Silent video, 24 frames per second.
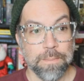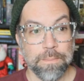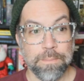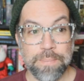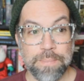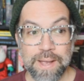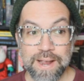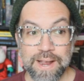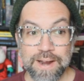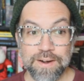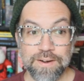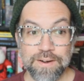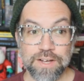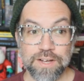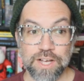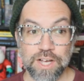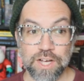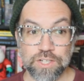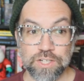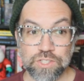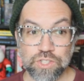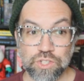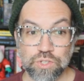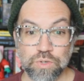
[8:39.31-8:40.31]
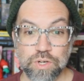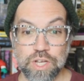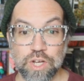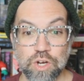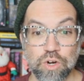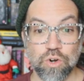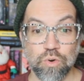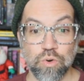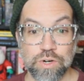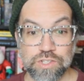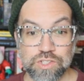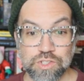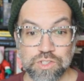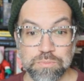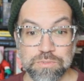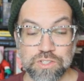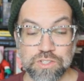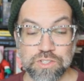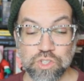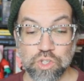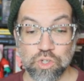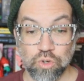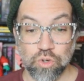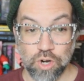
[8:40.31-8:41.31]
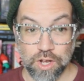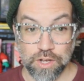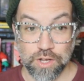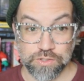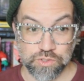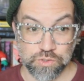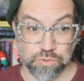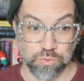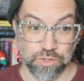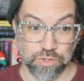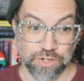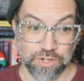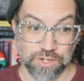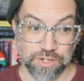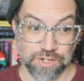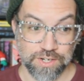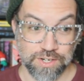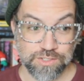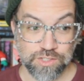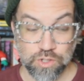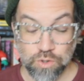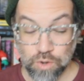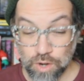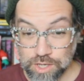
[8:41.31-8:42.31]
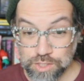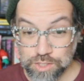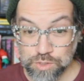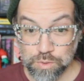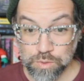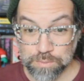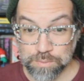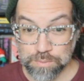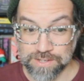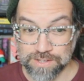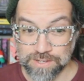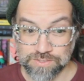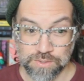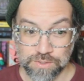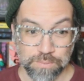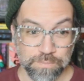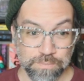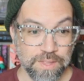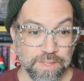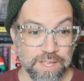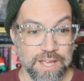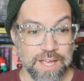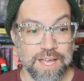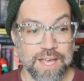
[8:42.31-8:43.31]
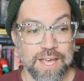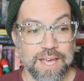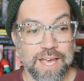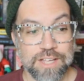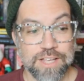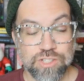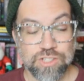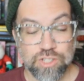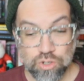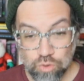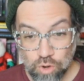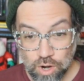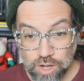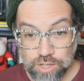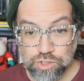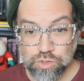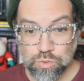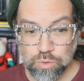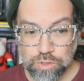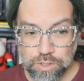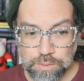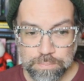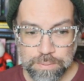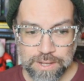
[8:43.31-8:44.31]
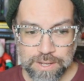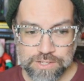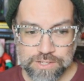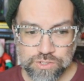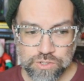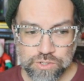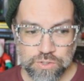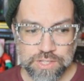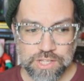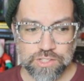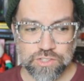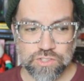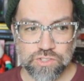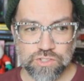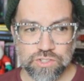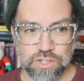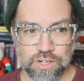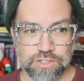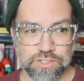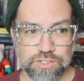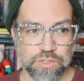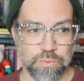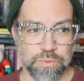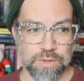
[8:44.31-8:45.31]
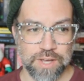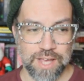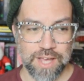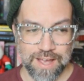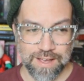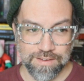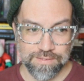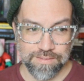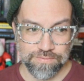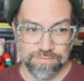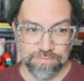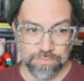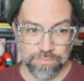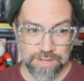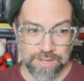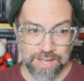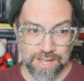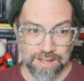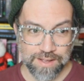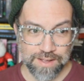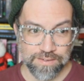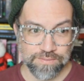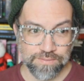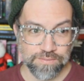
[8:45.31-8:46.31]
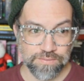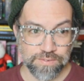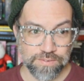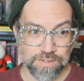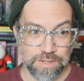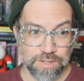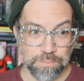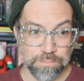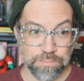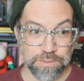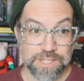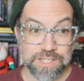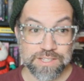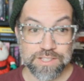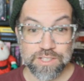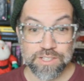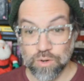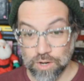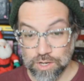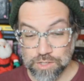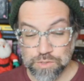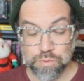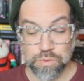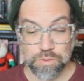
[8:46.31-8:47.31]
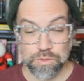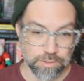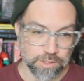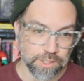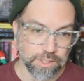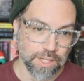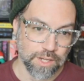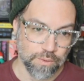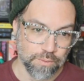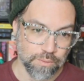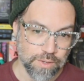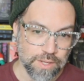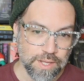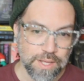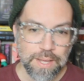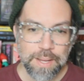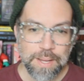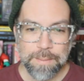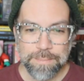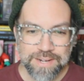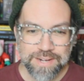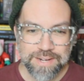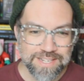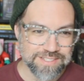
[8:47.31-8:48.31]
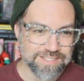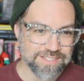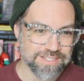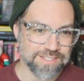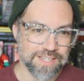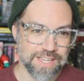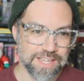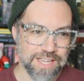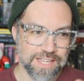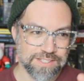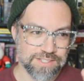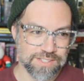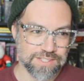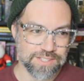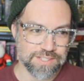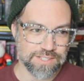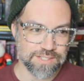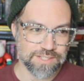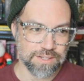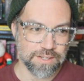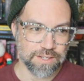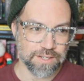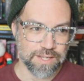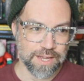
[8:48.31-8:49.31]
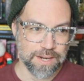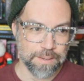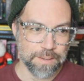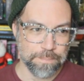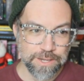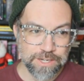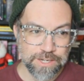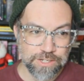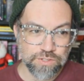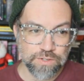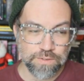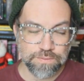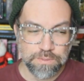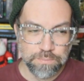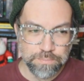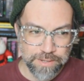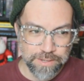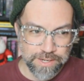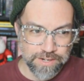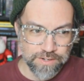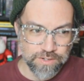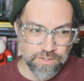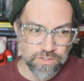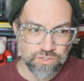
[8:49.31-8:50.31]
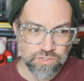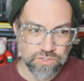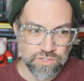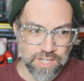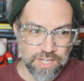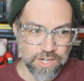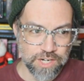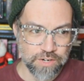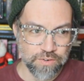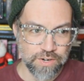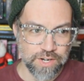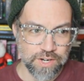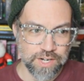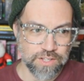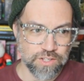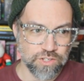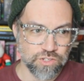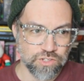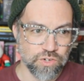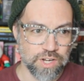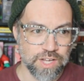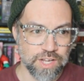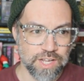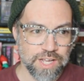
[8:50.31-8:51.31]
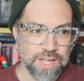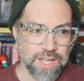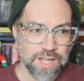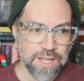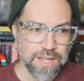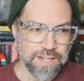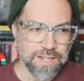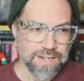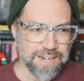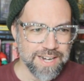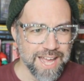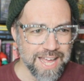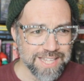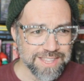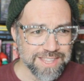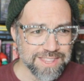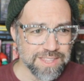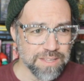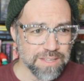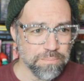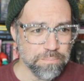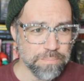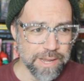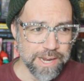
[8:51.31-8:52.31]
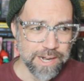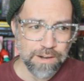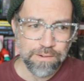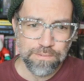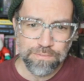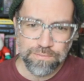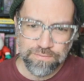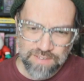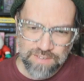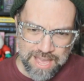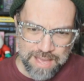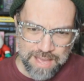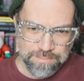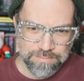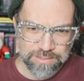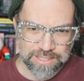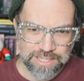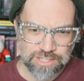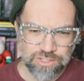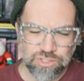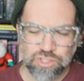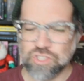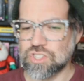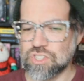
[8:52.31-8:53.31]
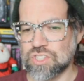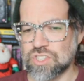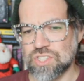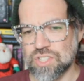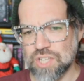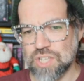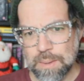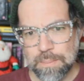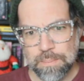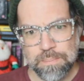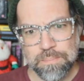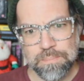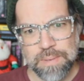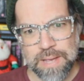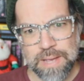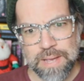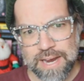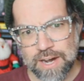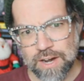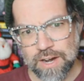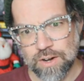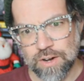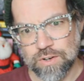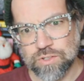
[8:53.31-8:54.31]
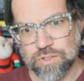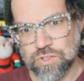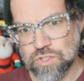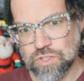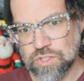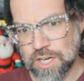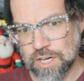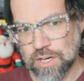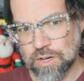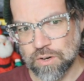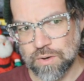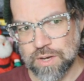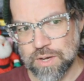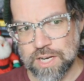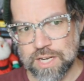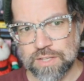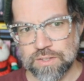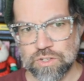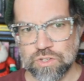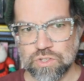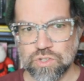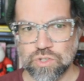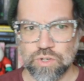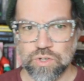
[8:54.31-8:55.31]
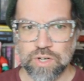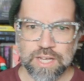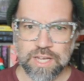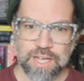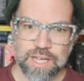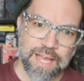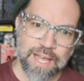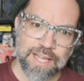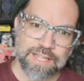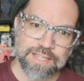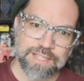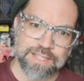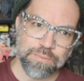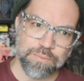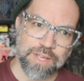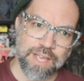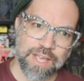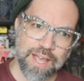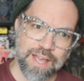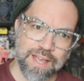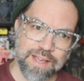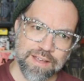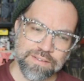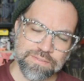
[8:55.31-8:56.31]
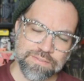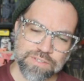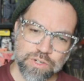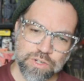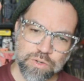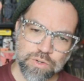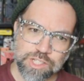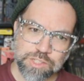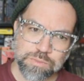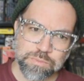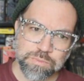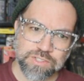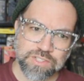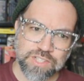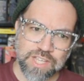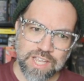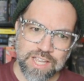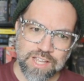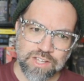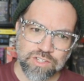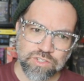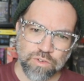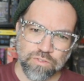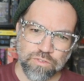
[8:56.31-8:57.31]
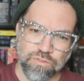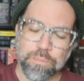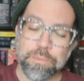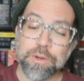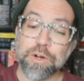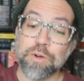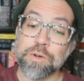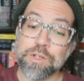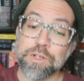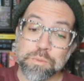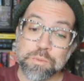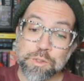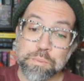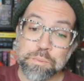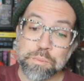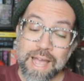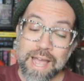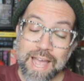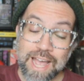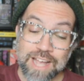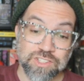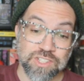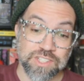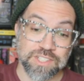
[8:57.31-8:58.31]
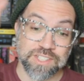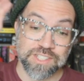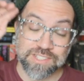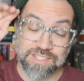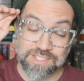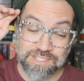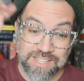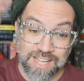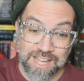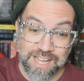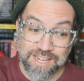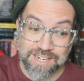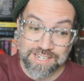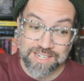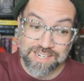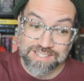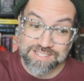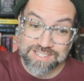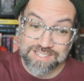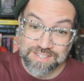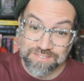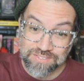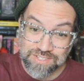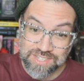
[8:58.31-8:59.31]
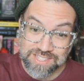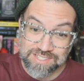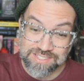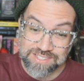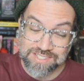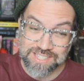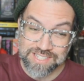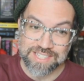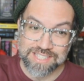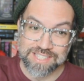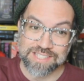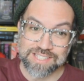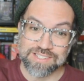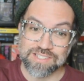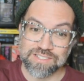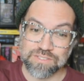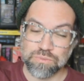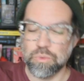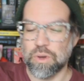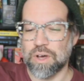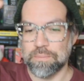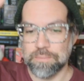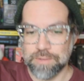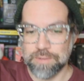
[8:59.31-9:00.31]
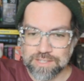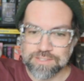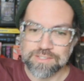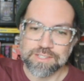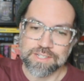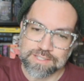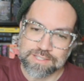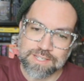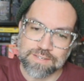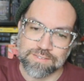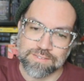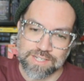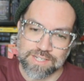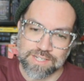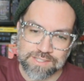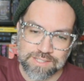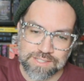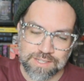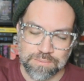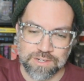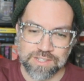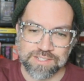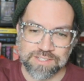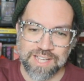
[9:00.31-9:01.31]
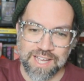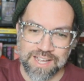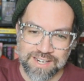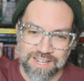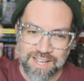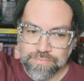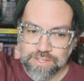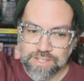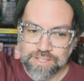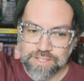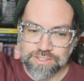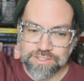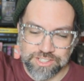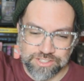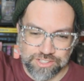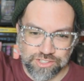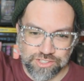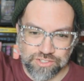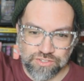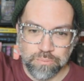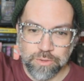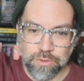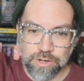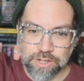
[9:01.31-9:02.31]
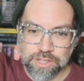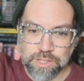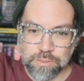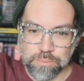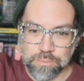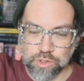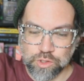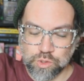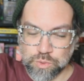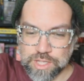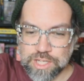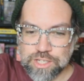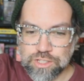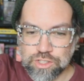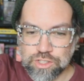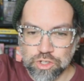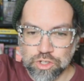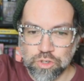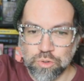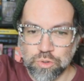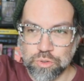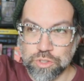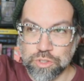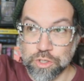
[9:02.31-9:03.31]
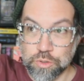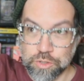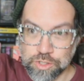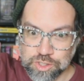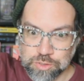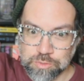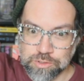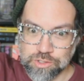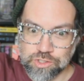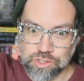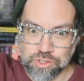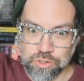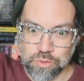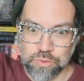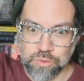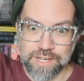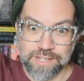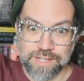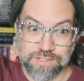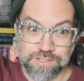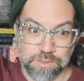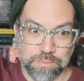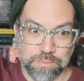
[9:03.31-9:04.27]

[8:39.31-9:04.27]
Bear Country Christmas Crossword. It's a crossword puzzle. It's a crossword puzzle that starts, so we have complete the crossword below. But it's got a picture of the bears decorating the tree. Not the bear family, just some bears decorating the tree. And then we have a Christmas angel from a Christmas pageant. This is not a nativity scene. It's a nativity scene, but it's not. This is from one of the books where they do the Christmas story as